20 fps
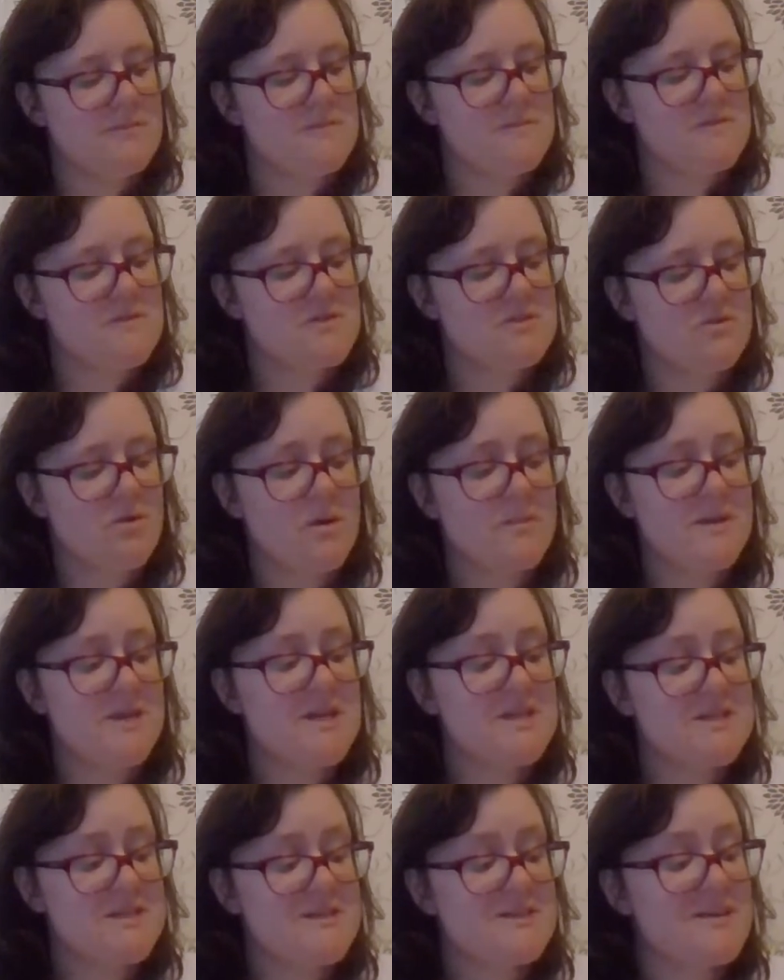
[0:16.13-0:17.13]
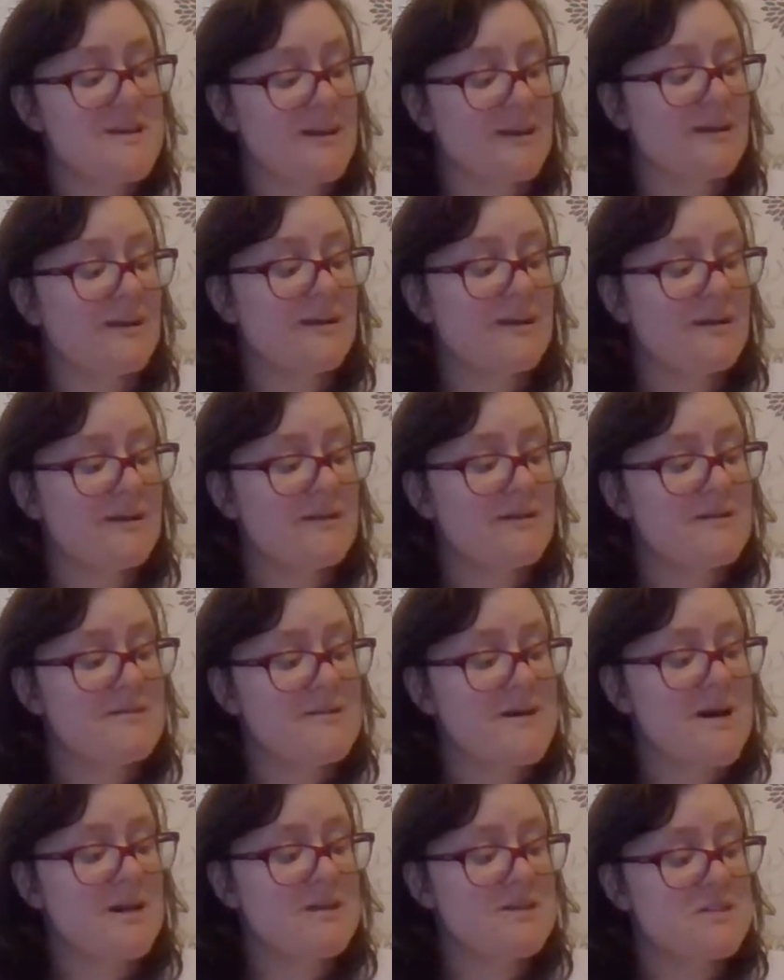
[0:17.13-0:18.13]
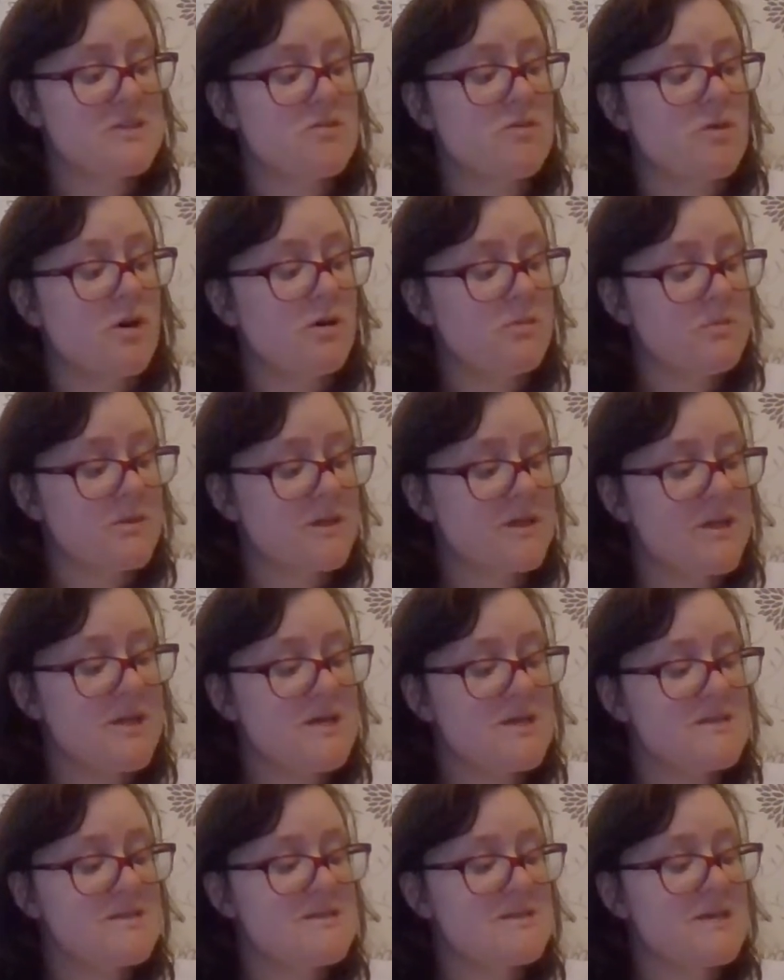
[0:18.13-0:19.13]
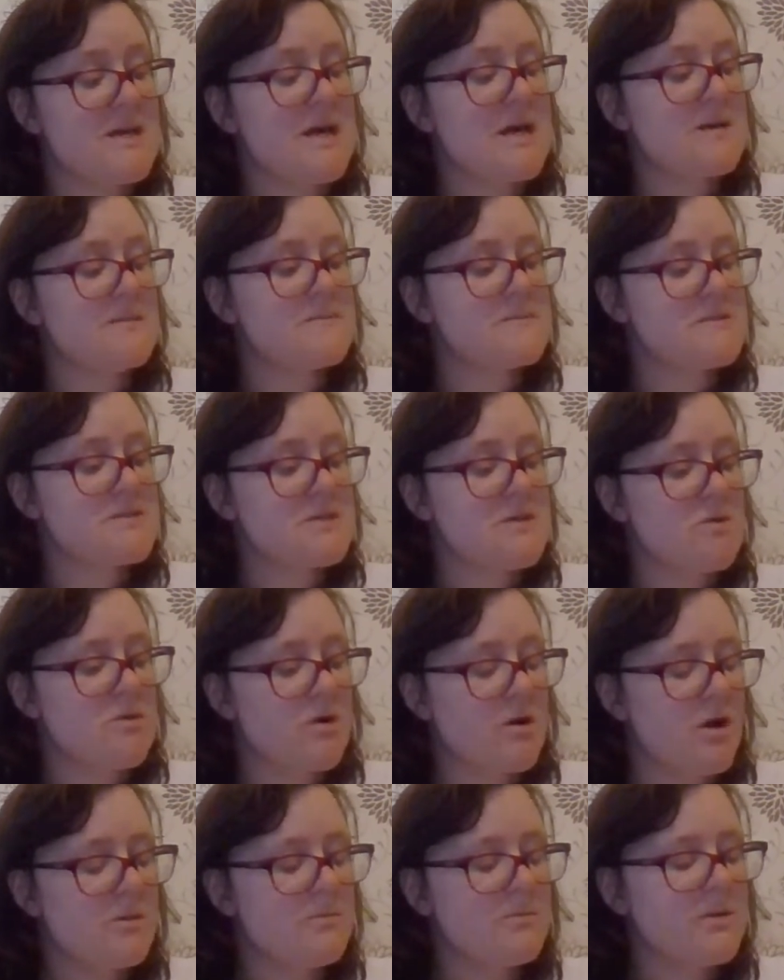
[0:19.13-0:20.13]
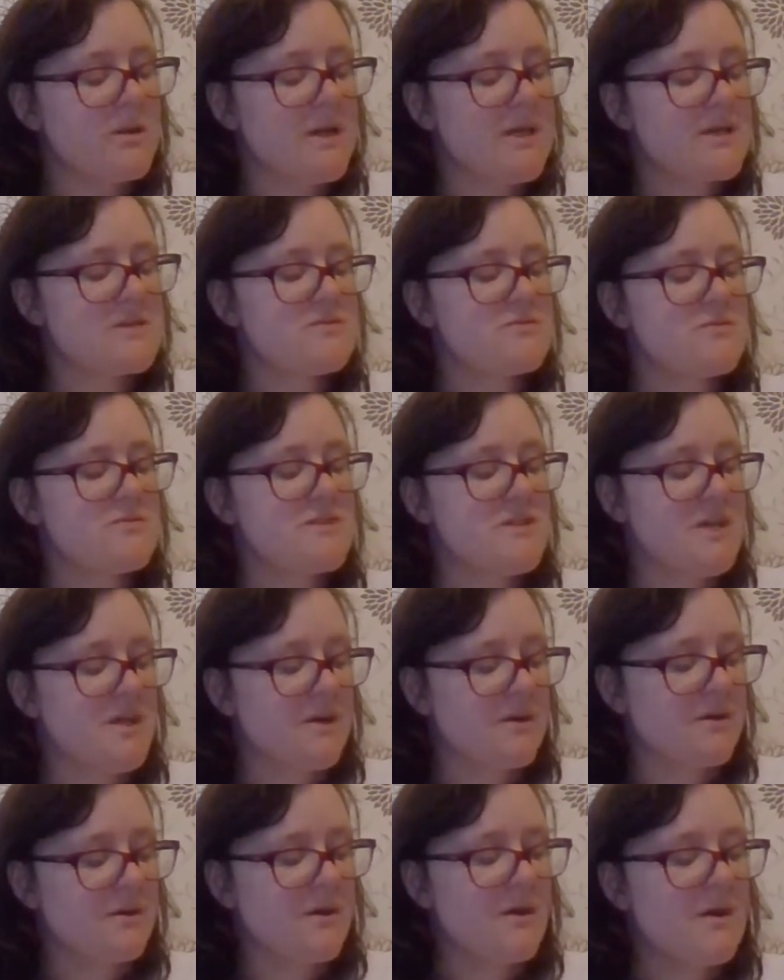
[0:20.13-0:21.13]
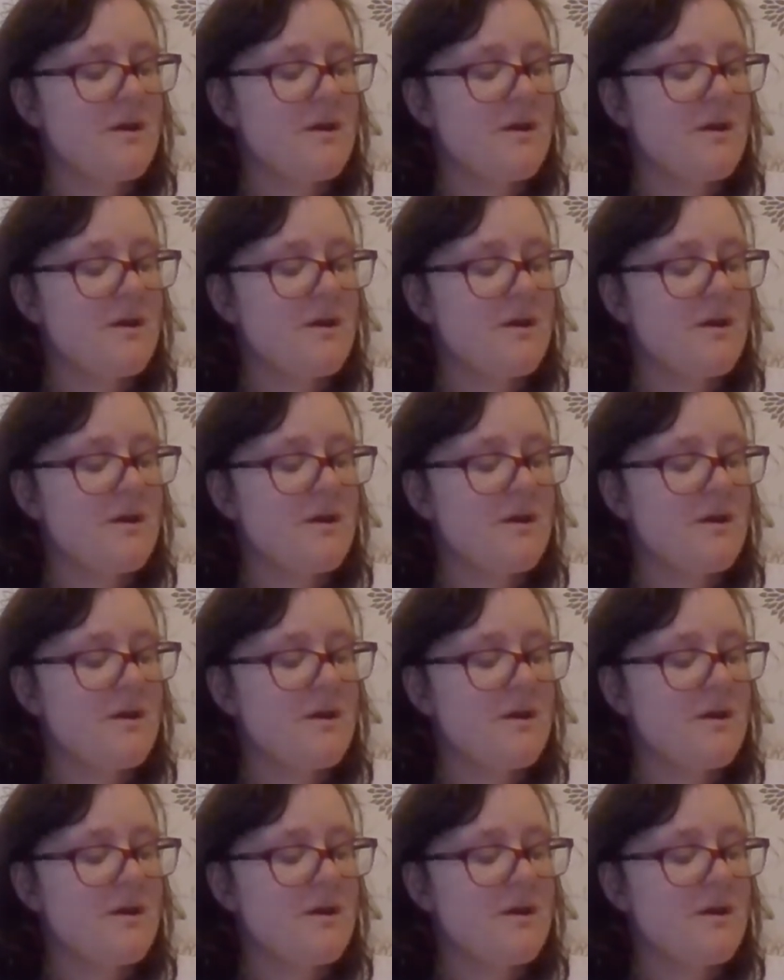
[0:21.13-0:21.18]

So what makes you think that I can do complicated steps to a complex routine